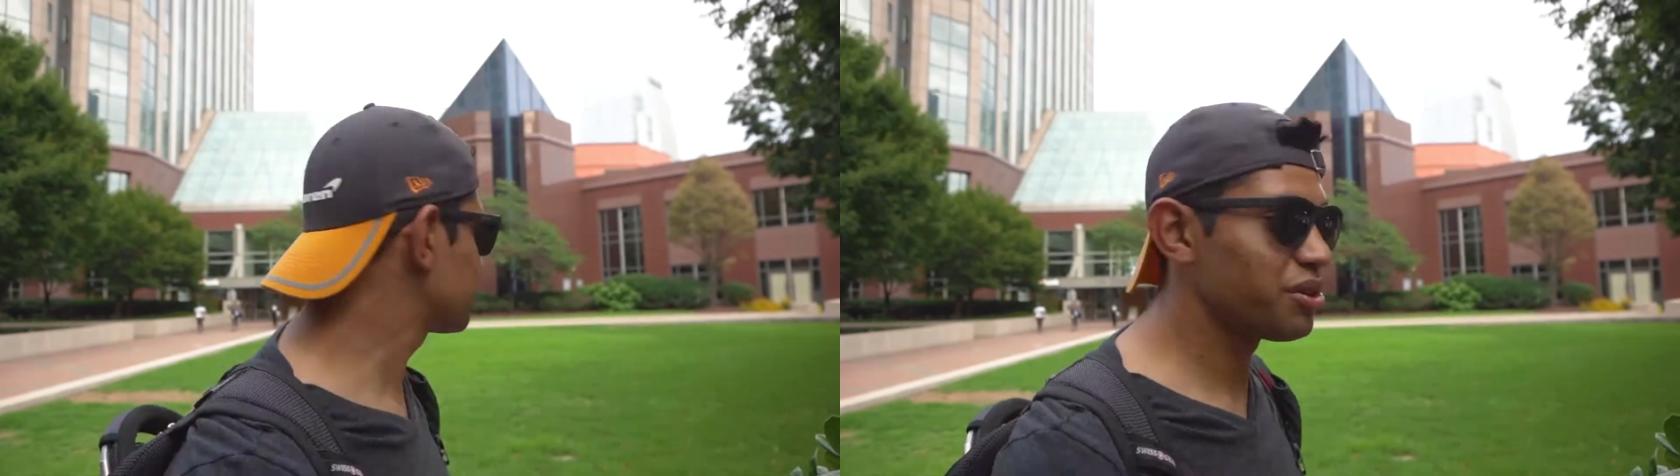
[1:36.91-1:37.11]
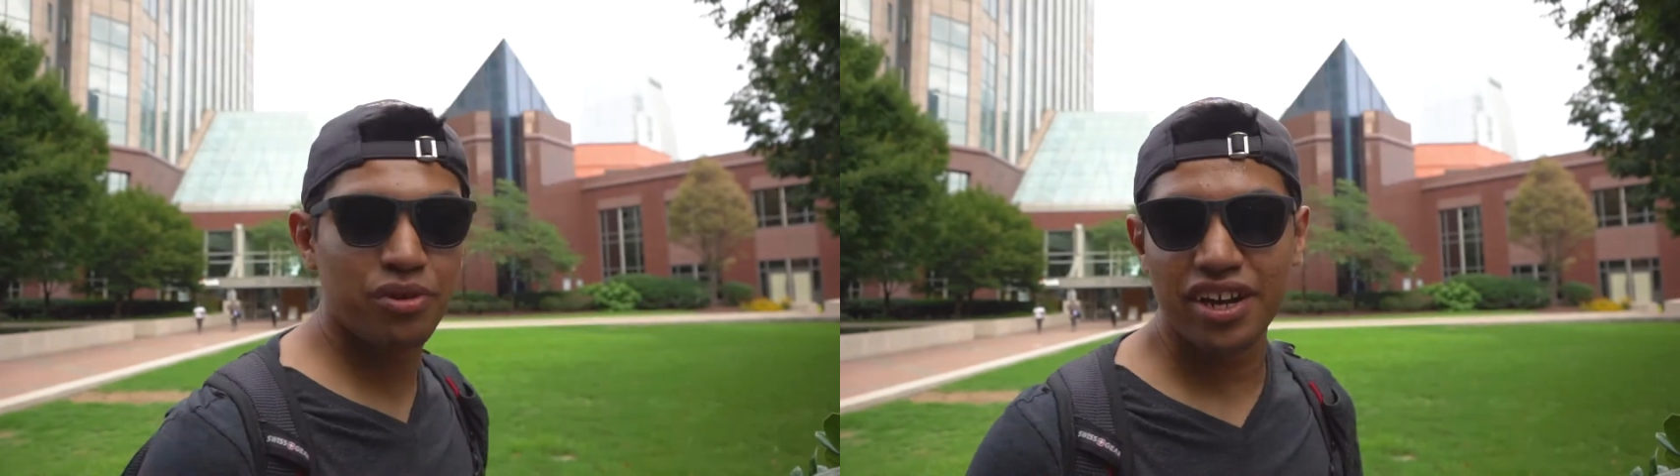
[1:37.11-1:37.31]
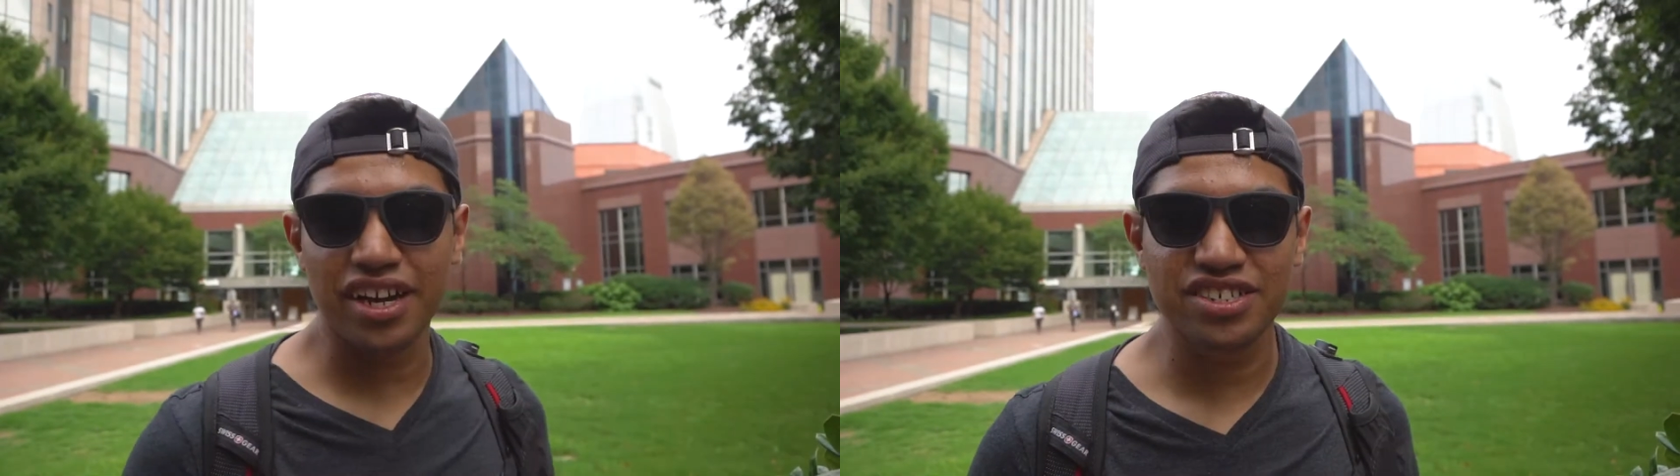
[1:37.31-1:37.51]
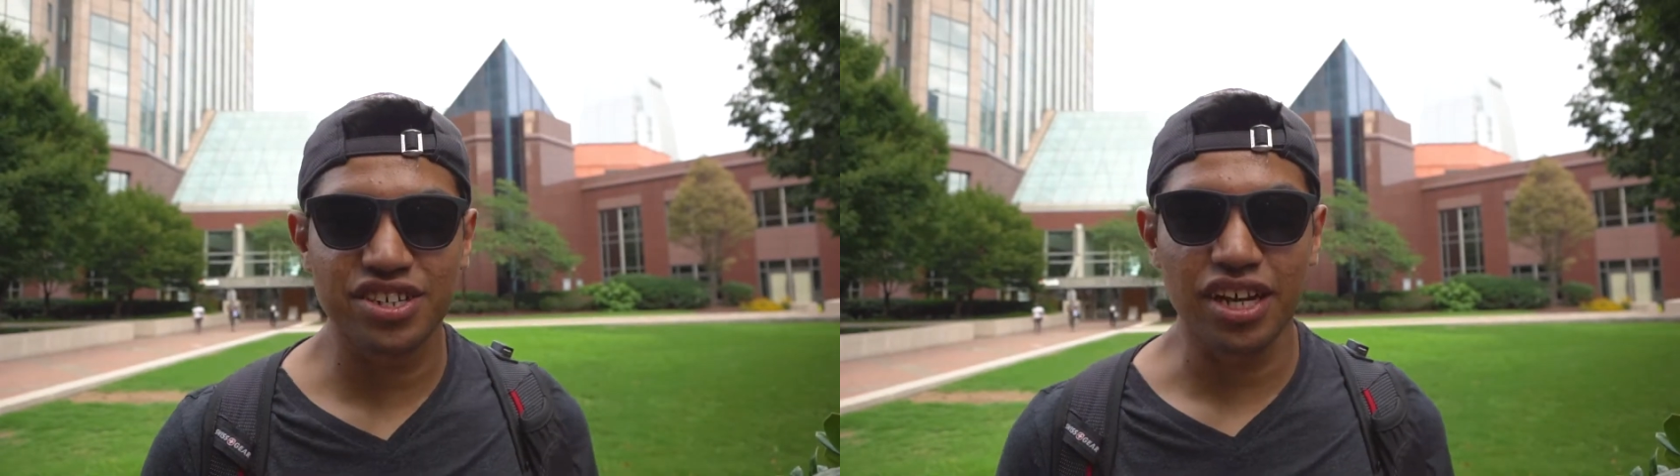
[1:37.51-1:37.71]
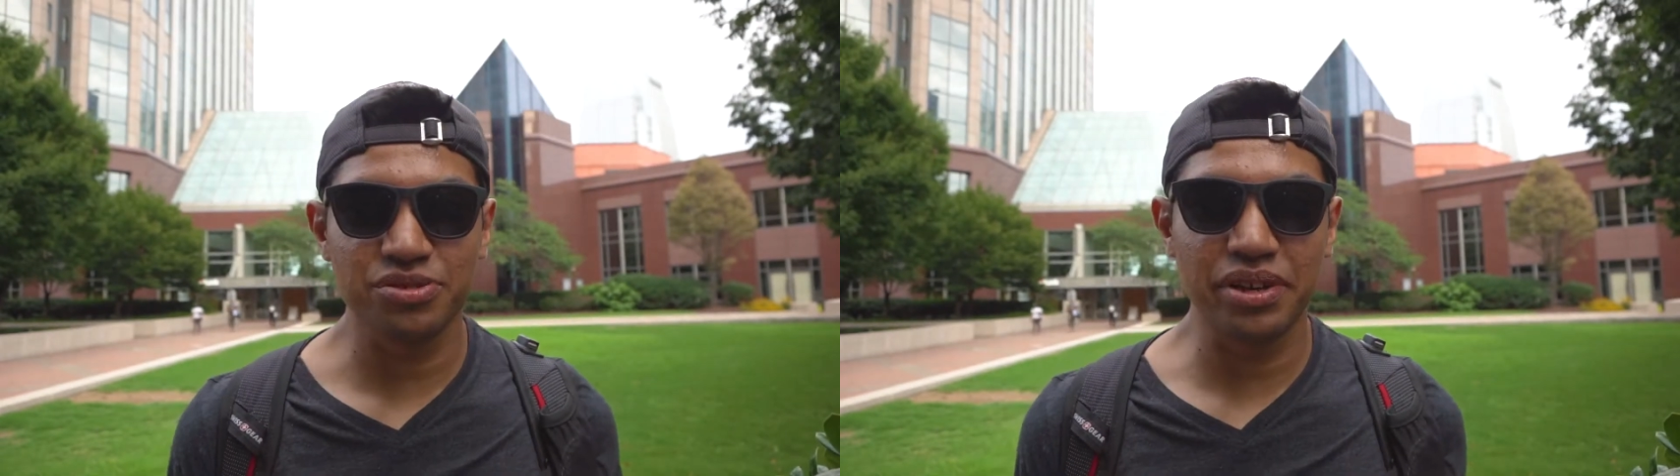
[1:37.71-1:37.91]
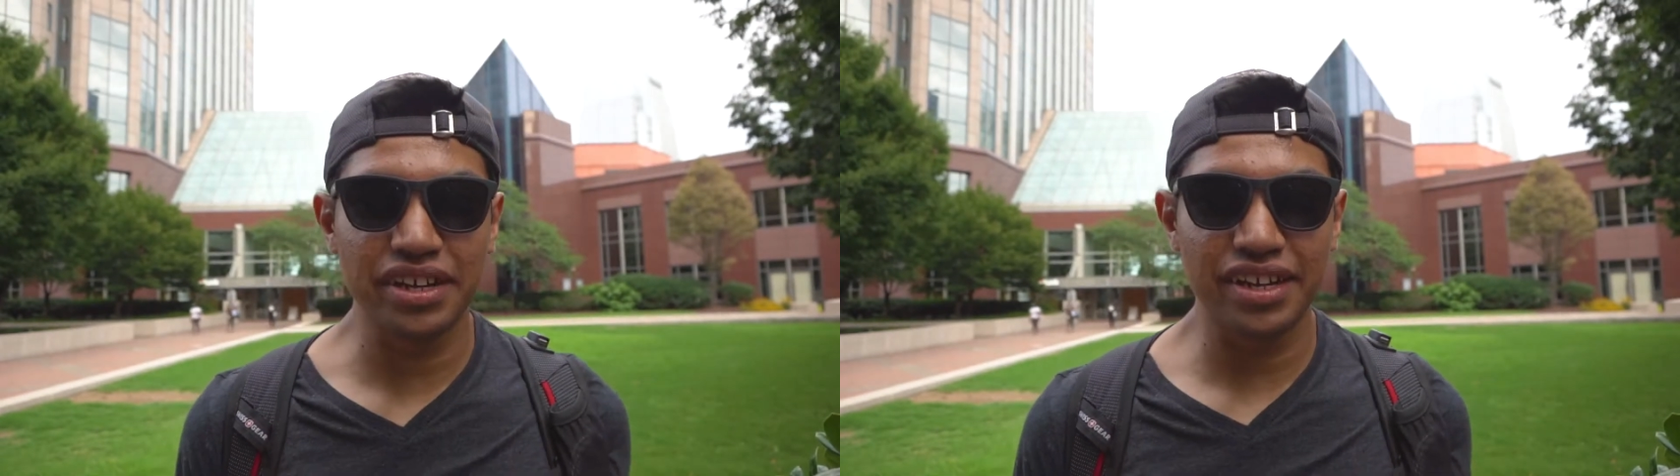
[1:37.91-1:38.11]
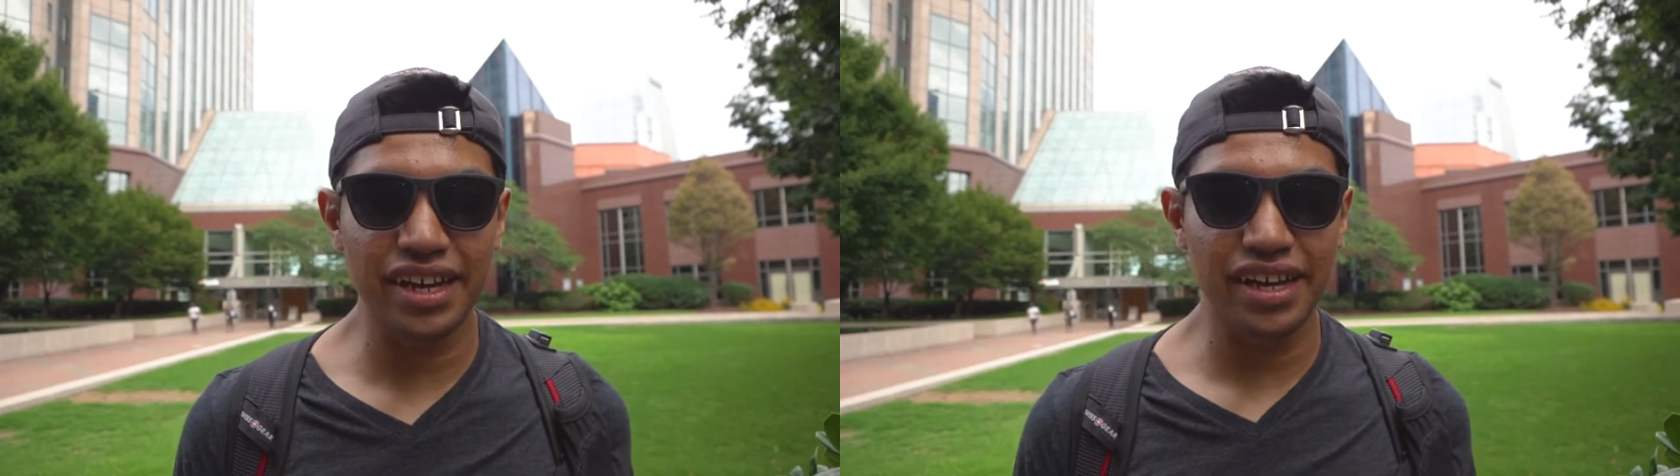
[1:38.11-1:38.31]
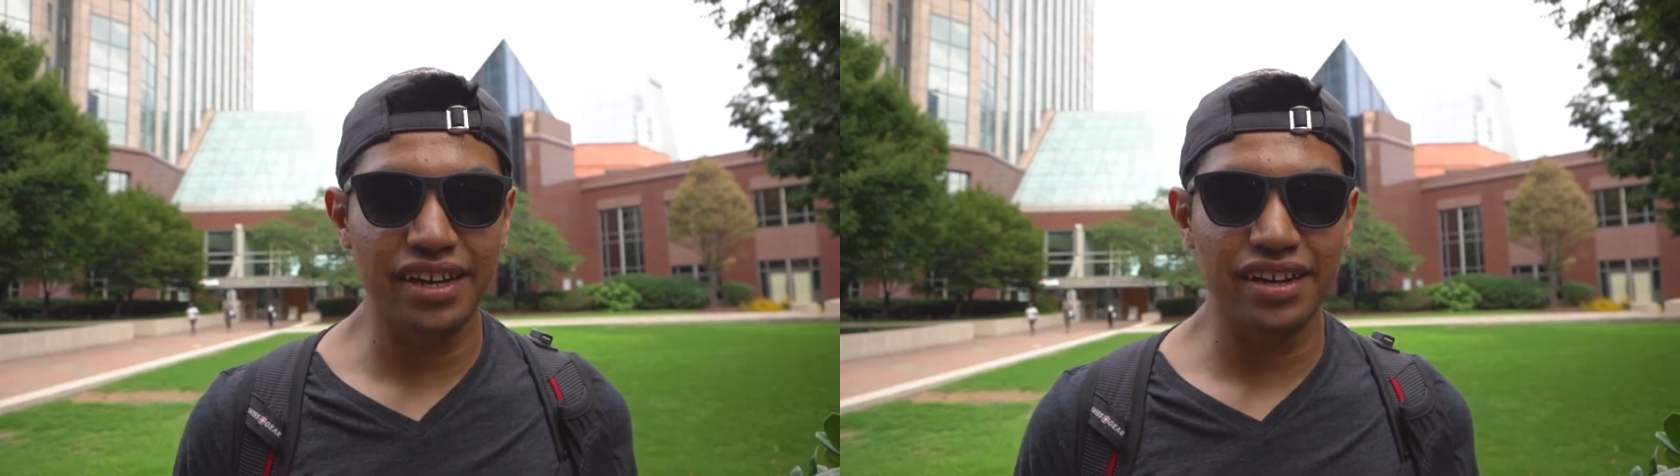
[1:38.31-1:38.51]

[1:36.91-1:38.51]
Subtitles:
see what kind of shots we can get.